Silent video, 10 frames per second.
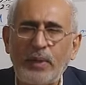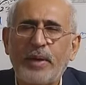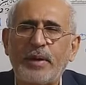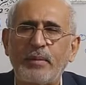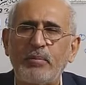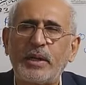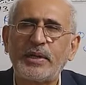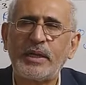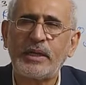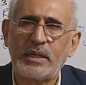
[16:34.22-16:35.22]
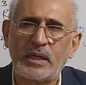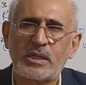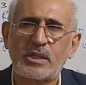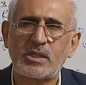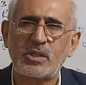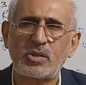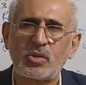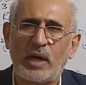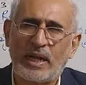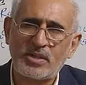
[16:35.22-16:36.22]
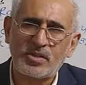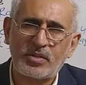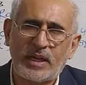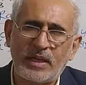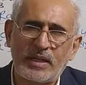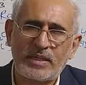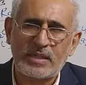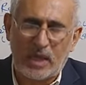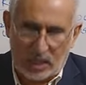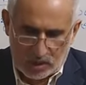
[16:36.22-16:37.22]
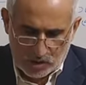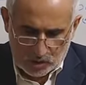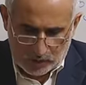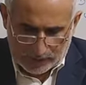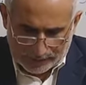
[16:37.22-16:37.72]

other materials. So acid rain is also